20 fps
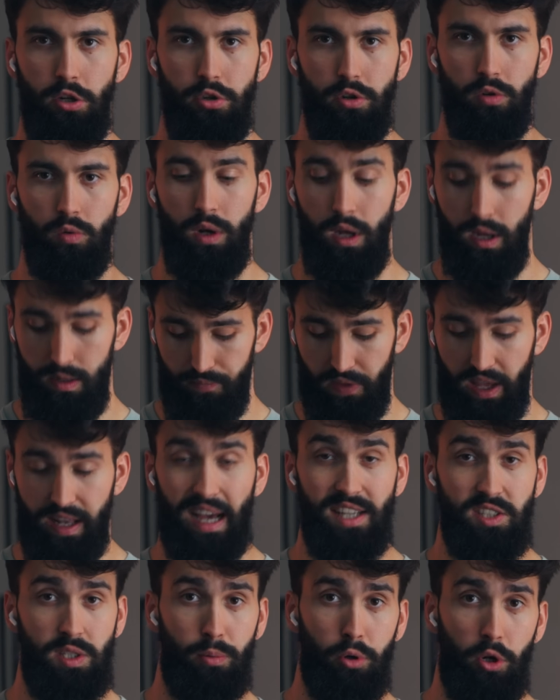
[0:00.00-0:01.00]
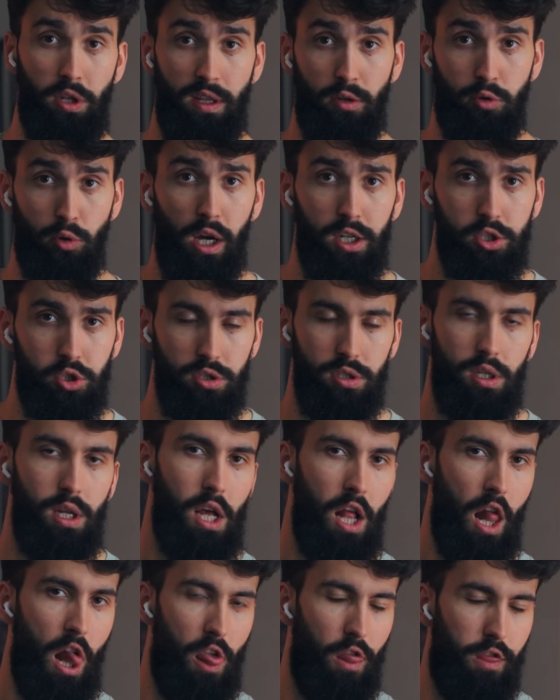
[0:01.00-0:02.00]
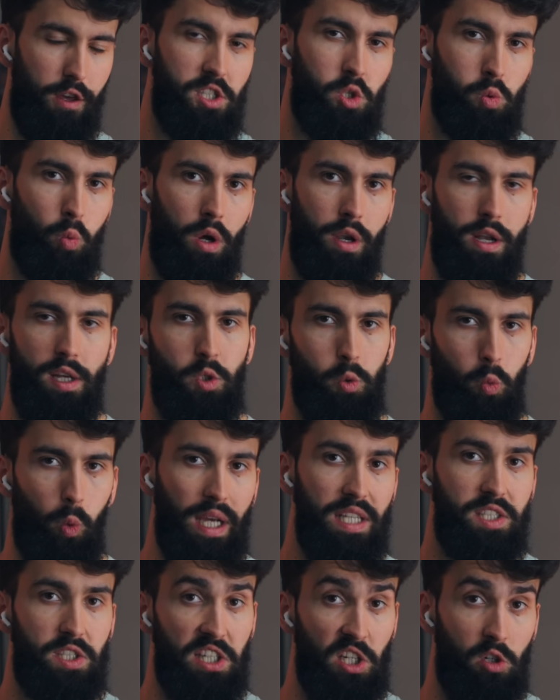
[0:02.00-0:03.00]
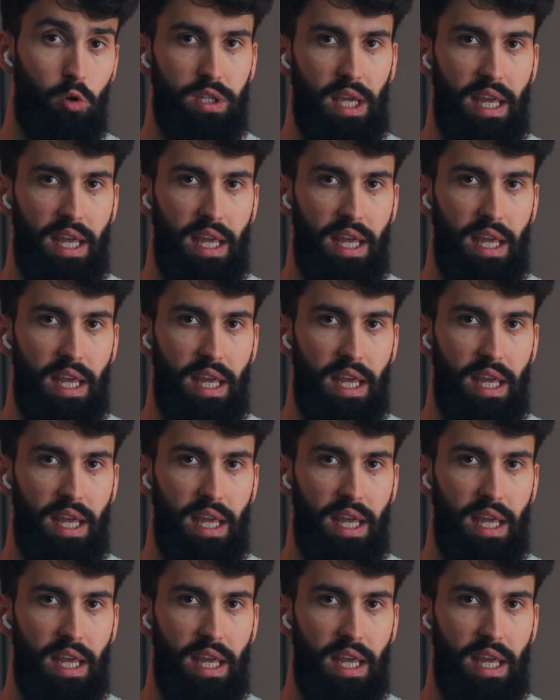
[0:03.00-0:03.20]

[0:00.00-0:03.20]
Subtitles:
to do. And as you put in the introduction, this one is wasting your